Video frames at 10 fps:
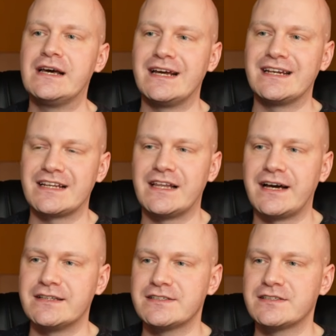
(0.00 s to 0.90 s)
and
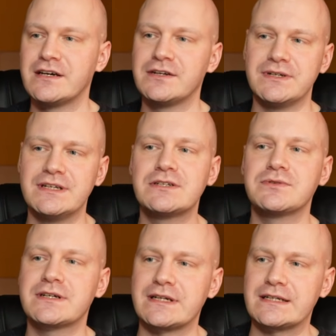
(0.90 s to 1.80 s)
clients to
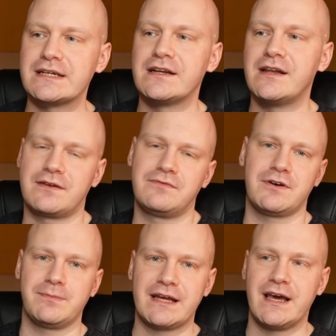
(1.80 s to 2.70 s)
intricate
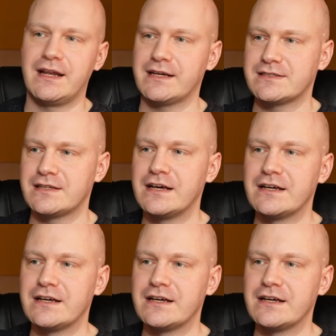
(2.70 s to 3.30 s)
network mechanics.